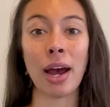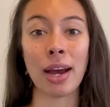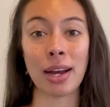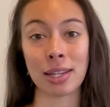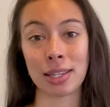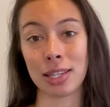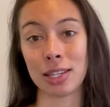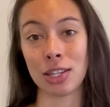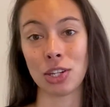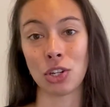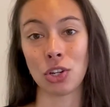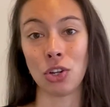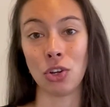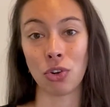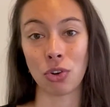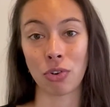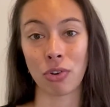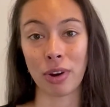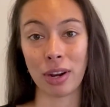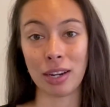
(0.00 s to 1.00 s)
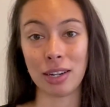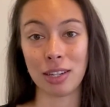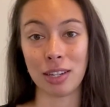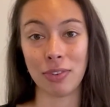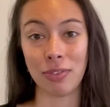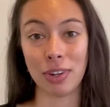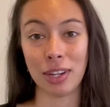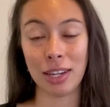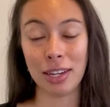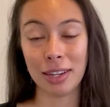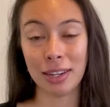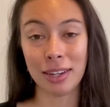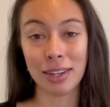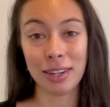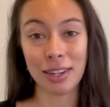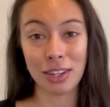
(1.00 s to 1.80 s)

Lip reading: access to your creativity.